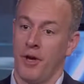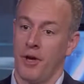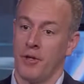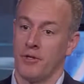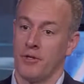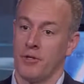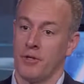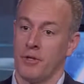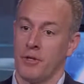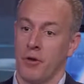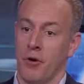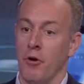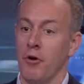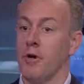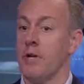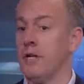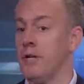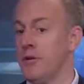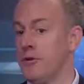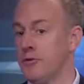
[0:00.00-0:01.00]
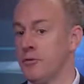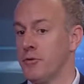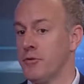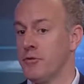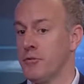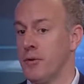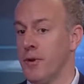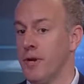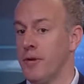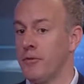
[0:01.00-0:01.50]
actually earning
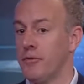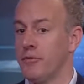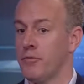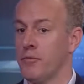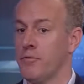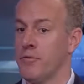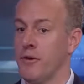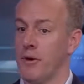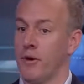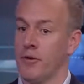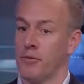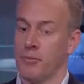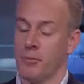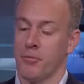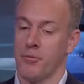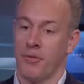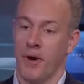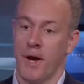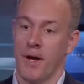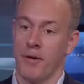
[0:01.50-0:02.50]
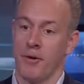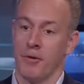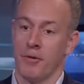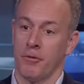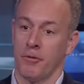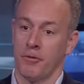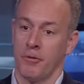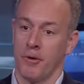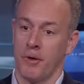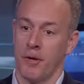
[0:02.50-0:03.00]
interest rates through various
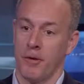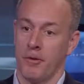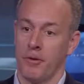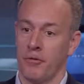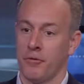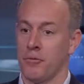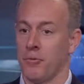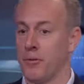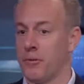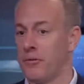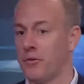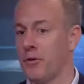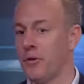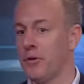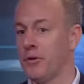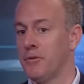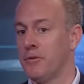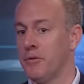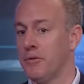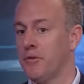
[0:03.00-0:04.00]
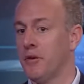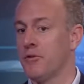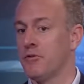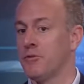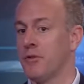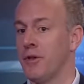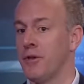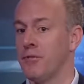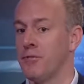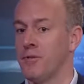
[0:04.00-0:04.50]
providers. This is what's called
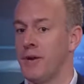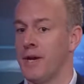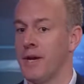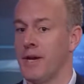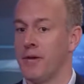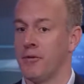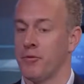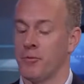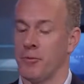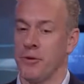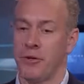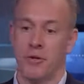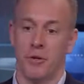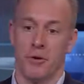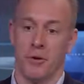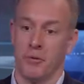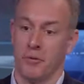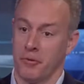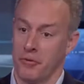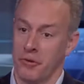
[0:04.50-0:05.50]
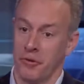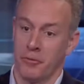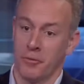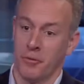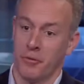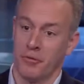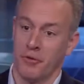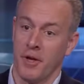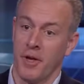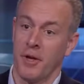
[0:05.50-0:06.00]
decentralized finance, where you can earn
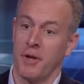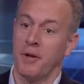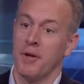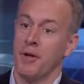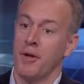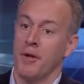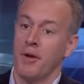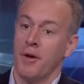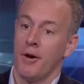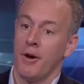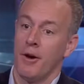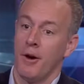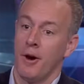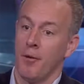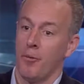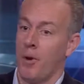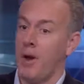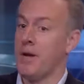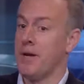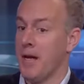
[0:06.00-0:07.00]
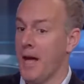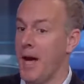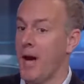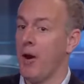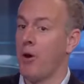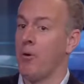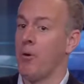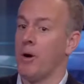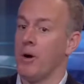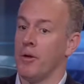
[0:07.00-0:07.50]
6% right
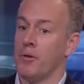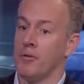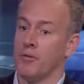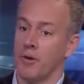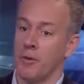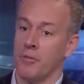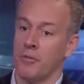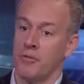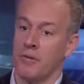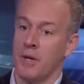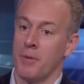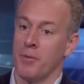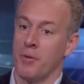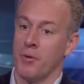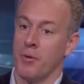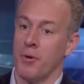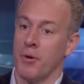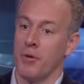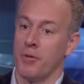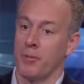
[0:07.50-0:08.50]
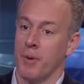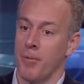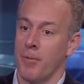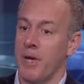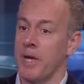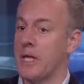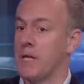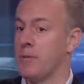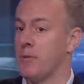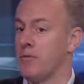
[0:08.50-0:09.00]
now on some stablecoins by
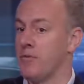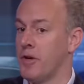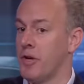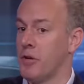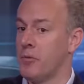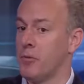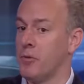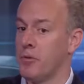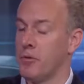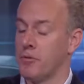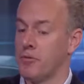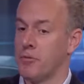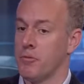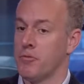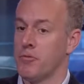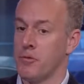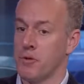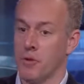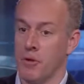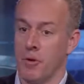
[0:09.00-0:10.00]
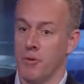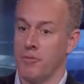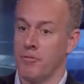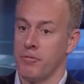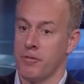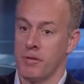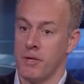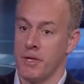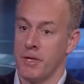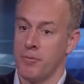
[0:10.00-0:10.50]
making them available
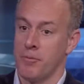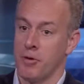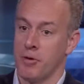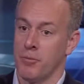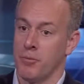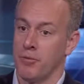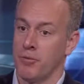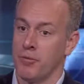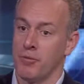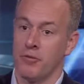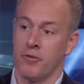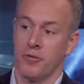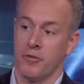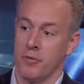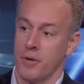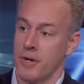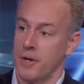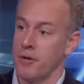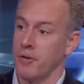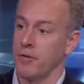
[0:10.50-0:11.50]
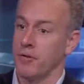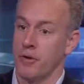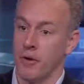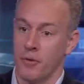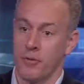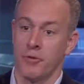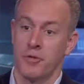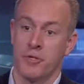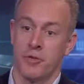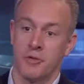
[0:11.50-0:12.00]
for lending purposes to traders and
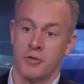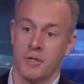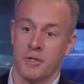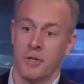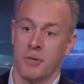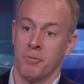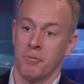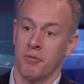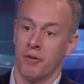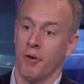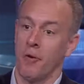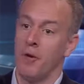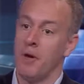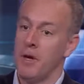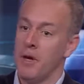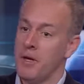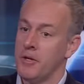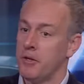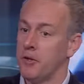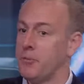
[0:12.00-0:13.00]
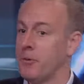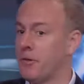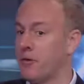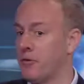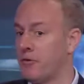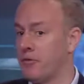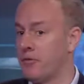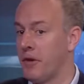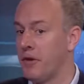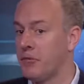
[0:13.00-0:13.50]
others using them. So just
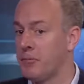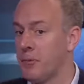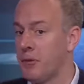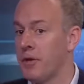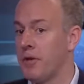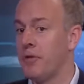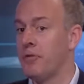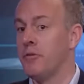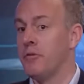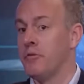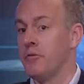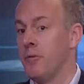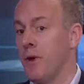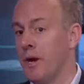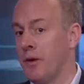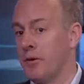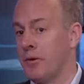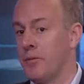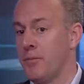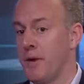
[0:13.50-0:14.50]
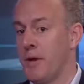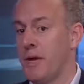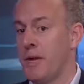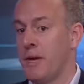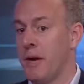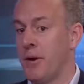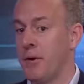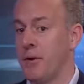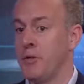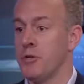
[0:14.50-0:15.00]
because Facebook isn't directly
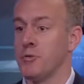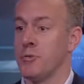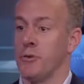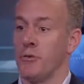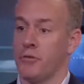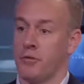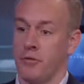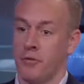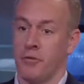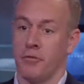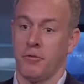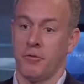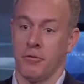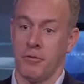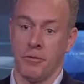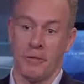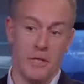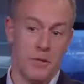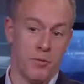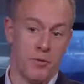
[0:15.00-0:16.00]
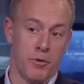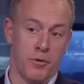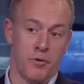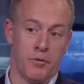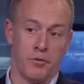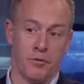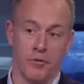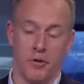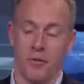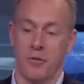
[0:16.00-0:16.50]
paying out interest to Libra
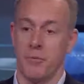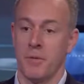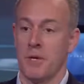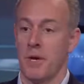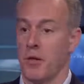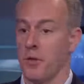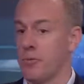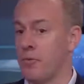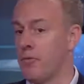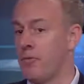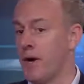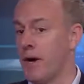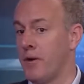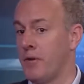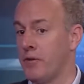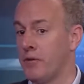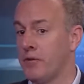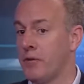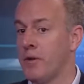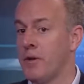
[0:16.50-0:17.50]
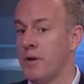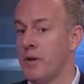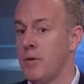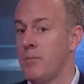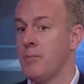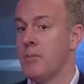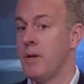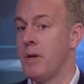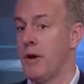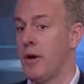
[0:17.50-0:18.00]
users doesn't mean other providers
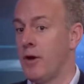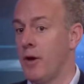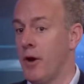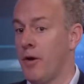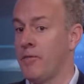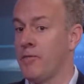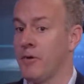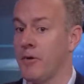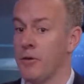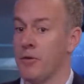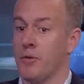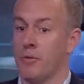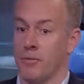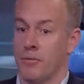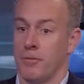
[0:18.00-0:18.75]
may not offer